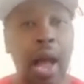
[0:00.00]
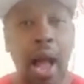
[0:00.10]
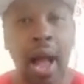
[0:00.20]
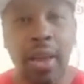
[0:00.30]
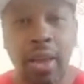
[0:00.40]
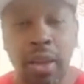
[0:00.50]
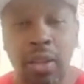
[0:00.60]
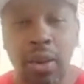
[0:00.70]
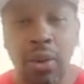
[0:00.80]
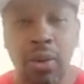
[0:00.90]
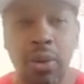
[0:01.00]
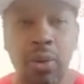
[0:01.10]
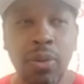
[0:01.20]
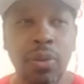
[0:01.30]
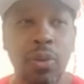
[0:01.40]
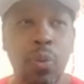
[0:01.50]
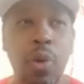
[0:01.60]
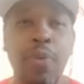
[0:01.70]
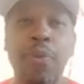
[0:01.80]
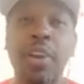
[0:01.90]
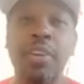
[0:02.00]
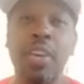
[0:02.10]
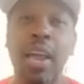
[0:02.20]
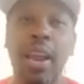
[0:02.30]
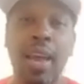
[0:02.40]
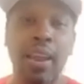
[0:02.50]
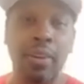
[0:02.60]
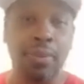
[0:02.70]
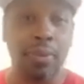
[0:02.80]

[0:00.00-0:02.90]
I hit uh, Queen Fresh, in Atlanta.